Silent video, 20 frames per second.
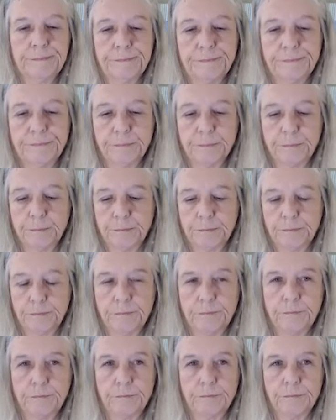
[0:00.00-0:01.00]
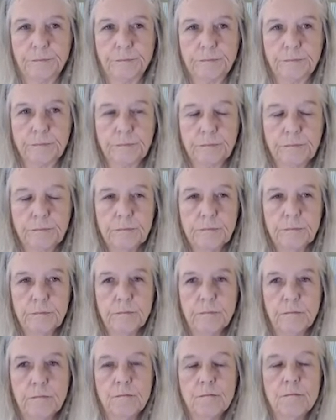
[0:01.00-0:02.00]

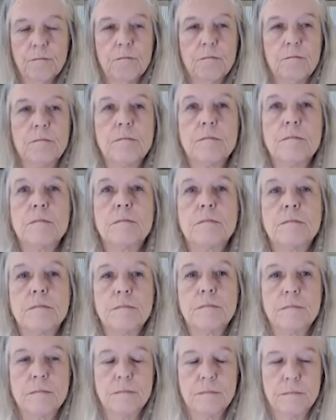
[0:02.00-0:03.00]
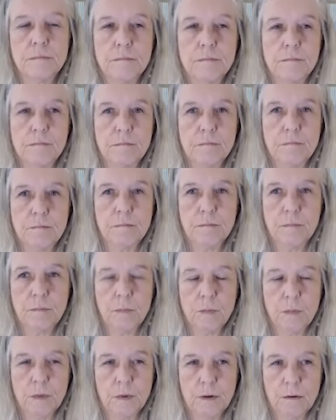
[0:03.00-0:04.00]

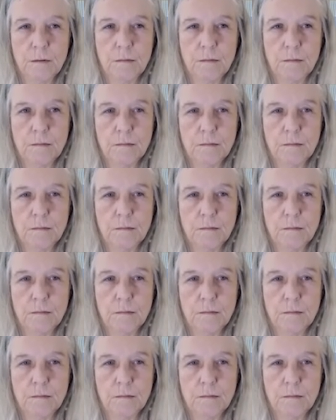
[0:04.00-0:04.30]
This person isn't speaking.